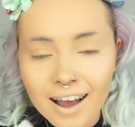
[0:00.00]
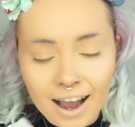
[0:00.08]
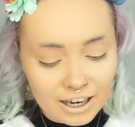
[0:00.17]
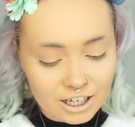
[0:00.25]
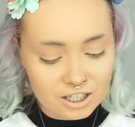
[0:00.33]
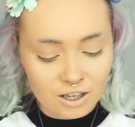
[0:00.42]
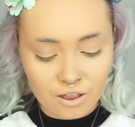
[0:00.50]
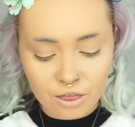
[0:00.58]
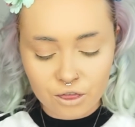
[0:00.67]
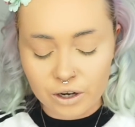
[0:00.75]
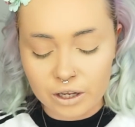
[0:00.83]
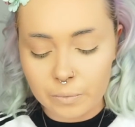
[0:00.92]
I just done
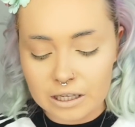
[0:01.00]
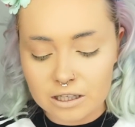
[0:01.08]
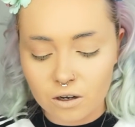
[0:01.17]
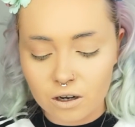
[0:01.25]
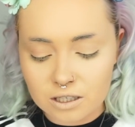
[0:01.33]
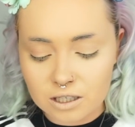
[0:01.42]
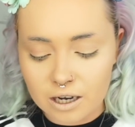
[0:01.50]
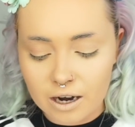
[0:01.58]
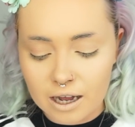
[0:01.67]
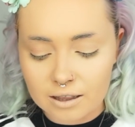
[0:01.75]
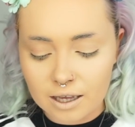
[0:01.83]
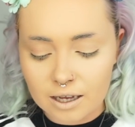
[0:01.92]
three wee dots there,
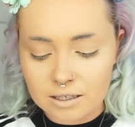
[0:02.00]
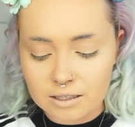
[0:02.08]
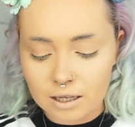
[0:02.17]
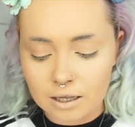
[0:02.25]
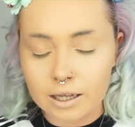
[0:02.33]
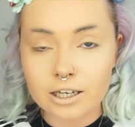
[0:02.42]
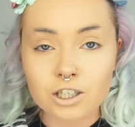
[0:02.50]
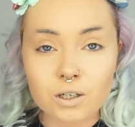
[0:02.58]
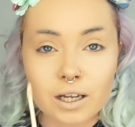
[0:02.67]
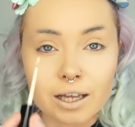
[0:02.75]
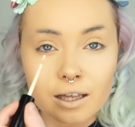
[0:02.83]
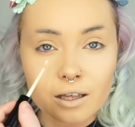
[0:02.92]
and that is
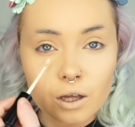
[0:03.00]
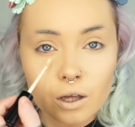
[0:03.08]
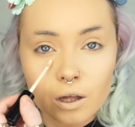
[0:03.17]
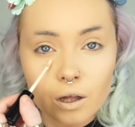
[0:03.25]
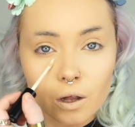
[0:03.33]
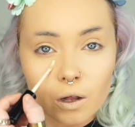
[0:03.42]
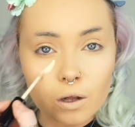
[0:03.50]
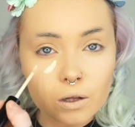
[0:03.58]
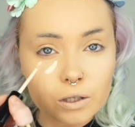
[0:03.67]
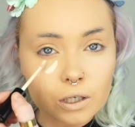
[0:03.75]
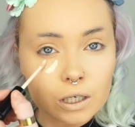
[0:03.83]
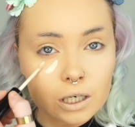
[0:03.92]
literally all
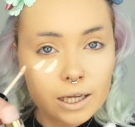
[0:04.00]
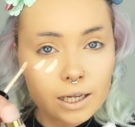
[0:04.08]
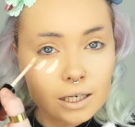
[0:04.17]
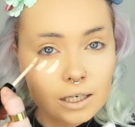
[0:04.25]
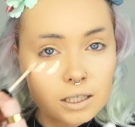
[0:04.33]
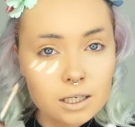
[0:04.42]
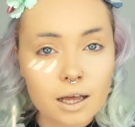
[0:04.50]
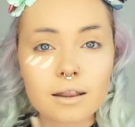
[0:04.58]
you need.